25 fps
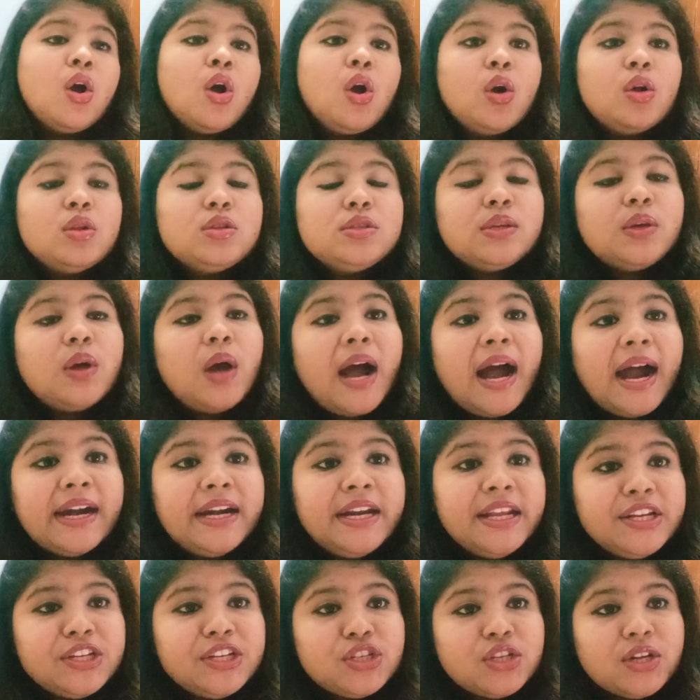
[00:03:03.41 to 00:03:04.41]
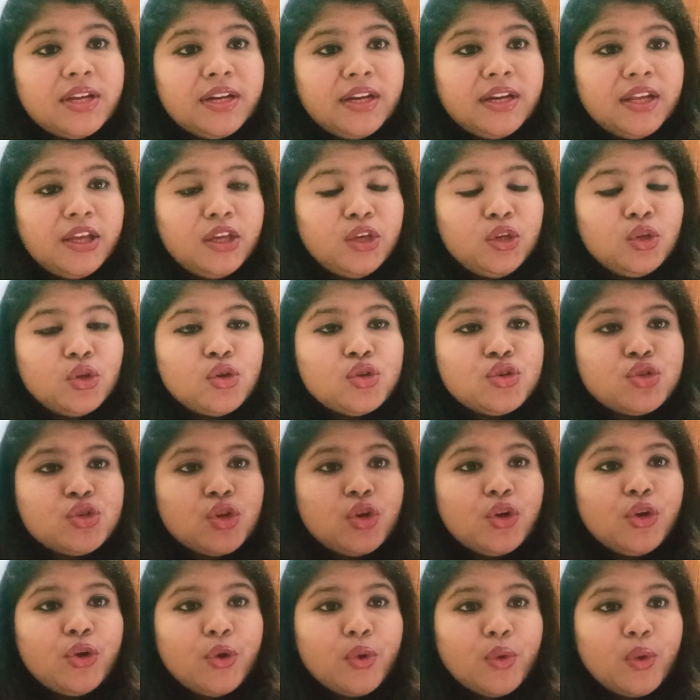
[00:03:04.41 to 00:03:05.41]
Also, additionally, you
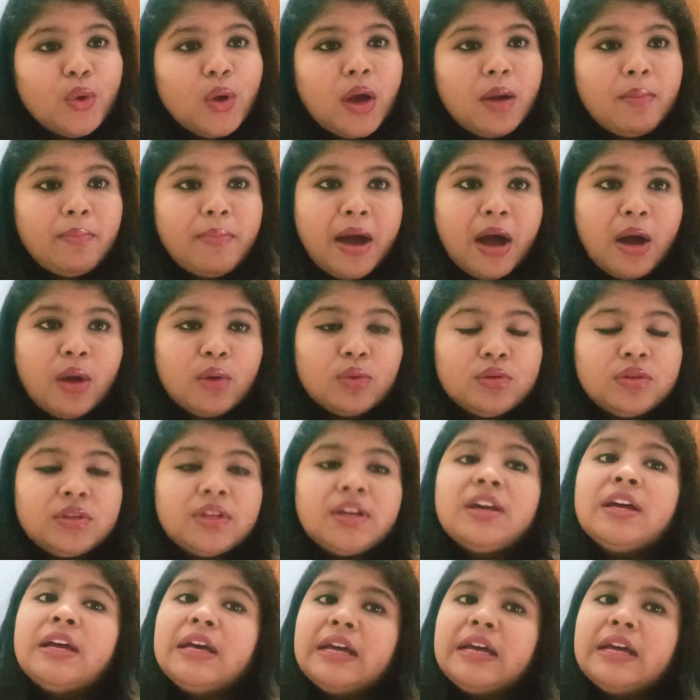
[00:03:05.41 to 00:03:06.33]
should know about